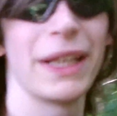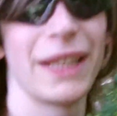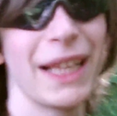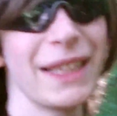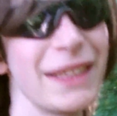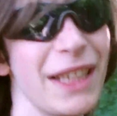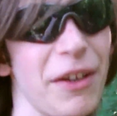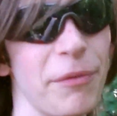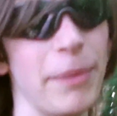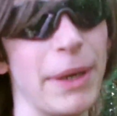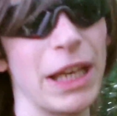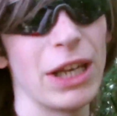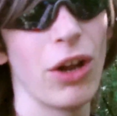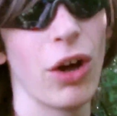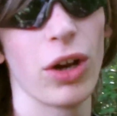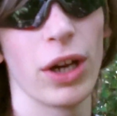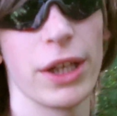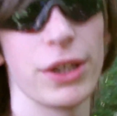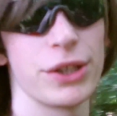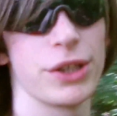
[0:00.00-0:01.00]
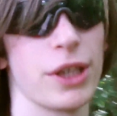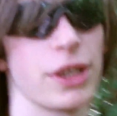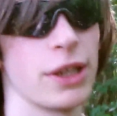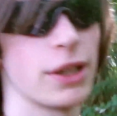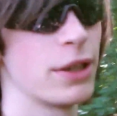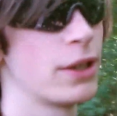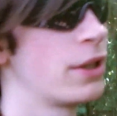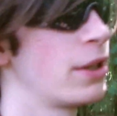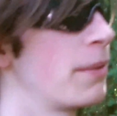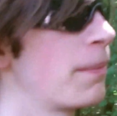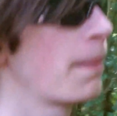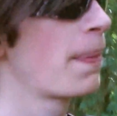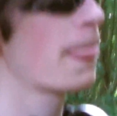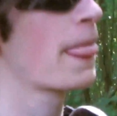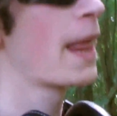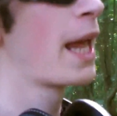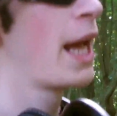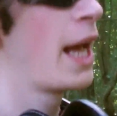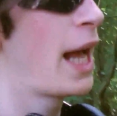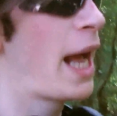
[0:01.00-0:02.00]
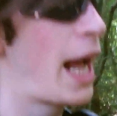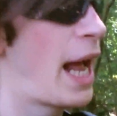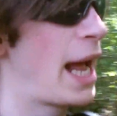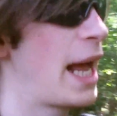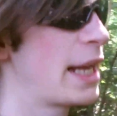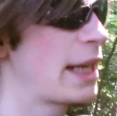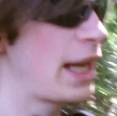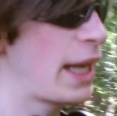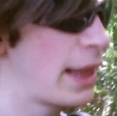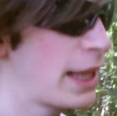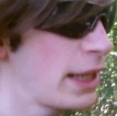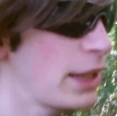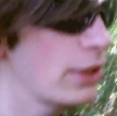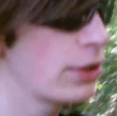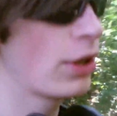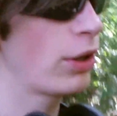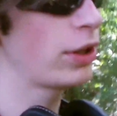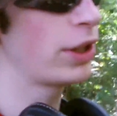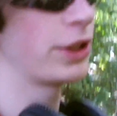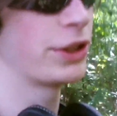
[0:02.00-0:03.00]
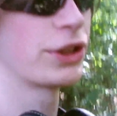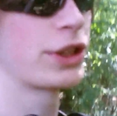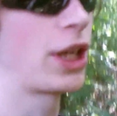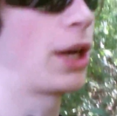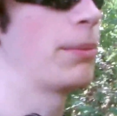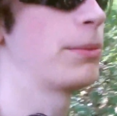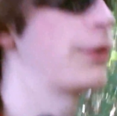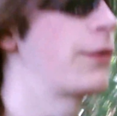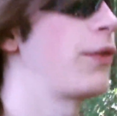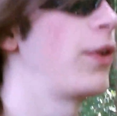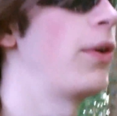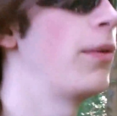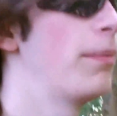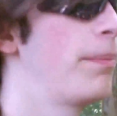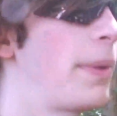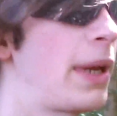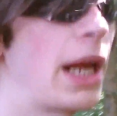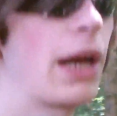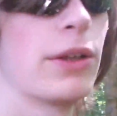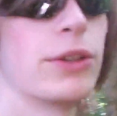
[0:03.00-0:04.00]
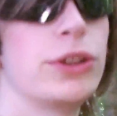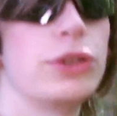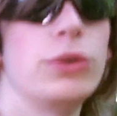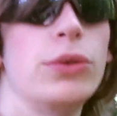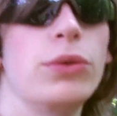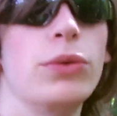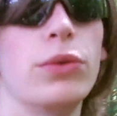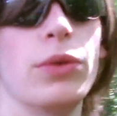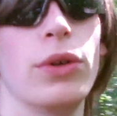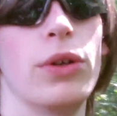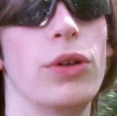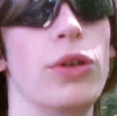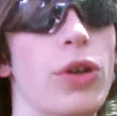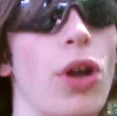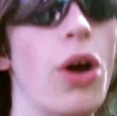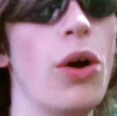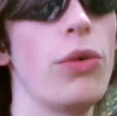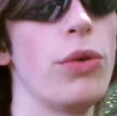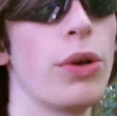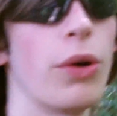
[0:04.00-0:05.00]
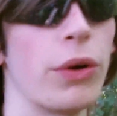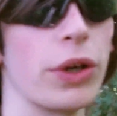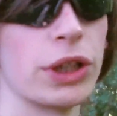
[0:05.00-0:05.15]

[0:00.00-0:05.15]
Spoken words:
it doesn't give me knowledge. And I think knowledge comes from being able to know your